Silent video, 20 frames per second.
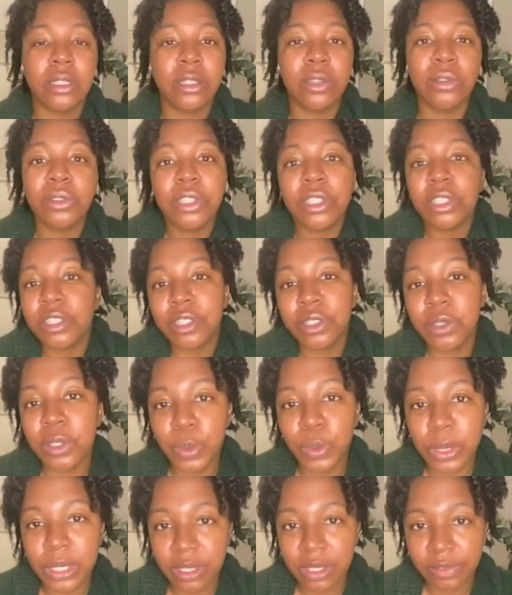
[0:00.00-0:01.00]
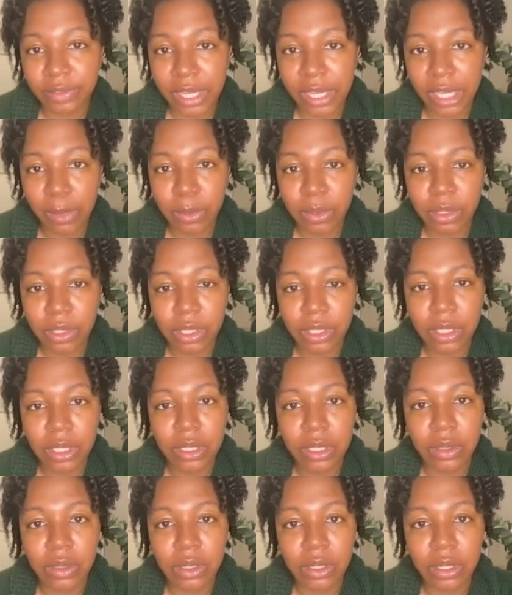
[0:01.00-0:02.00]
you just use what's available to
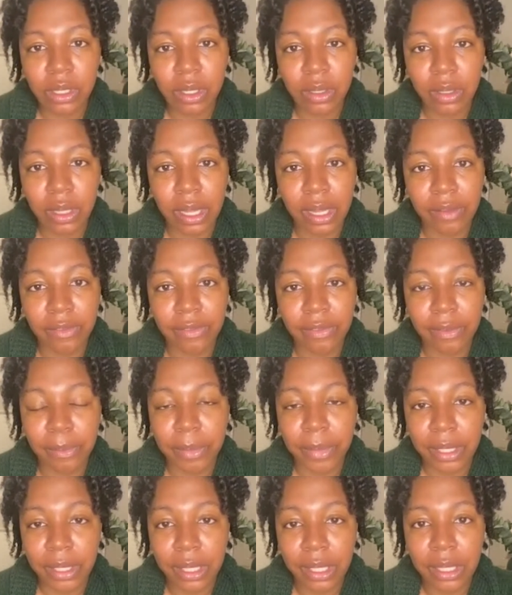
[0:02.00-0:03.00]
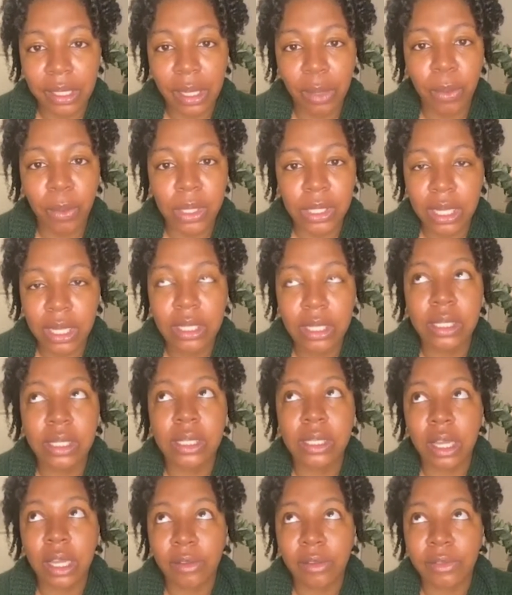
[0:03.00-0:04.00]
you. And so like for me, like once I
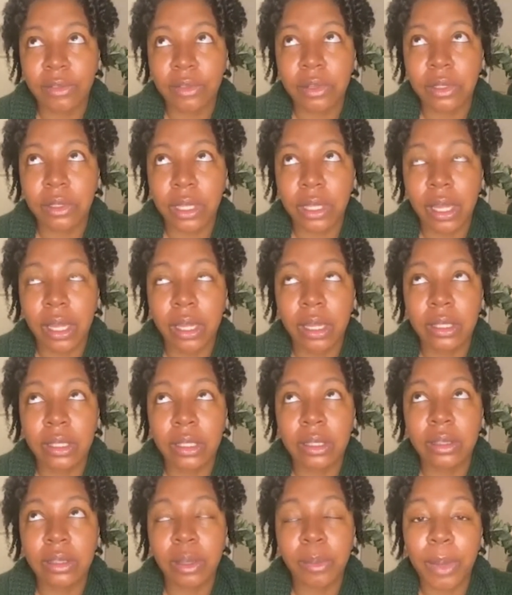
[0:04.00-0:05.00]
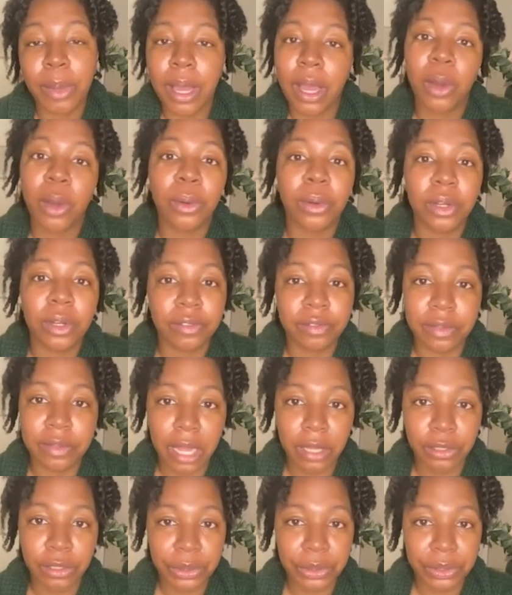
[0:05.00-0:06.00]
discovered like the power of
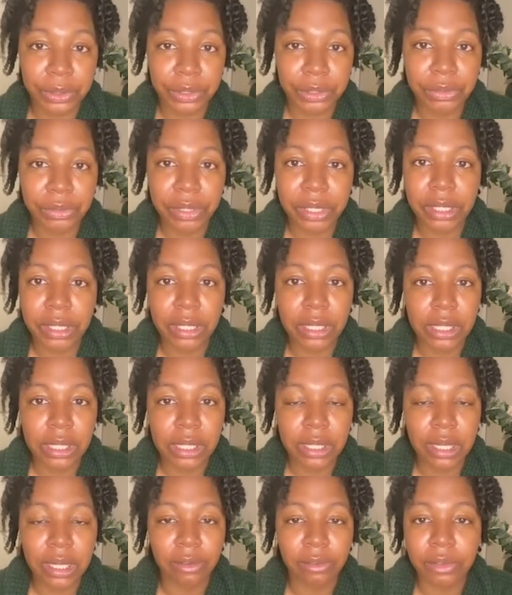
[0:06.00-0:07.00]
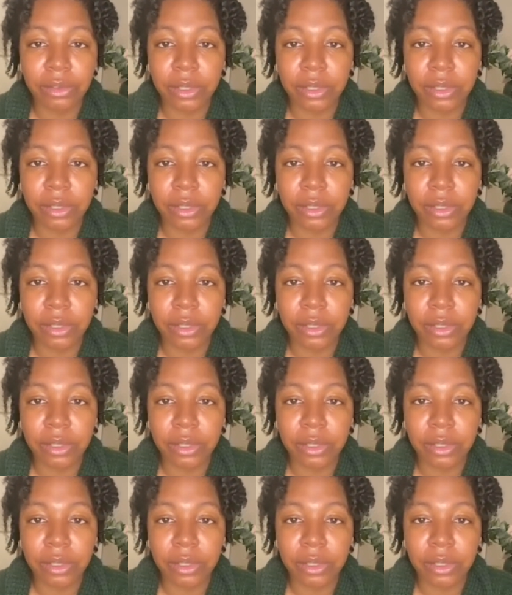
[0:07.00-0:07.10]
natural ingredients, I